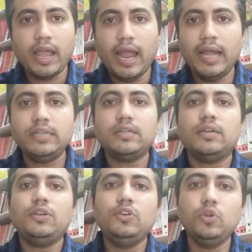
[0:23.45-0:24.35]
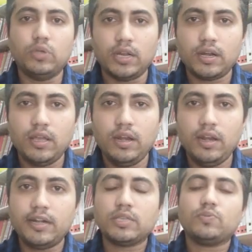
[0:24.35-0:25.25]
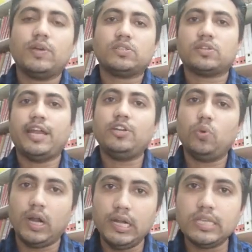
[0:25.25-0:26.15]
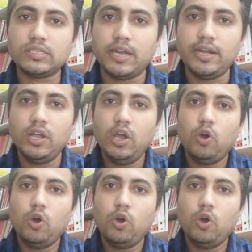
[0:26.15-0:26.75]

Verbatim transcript: and neuter let us first try to understand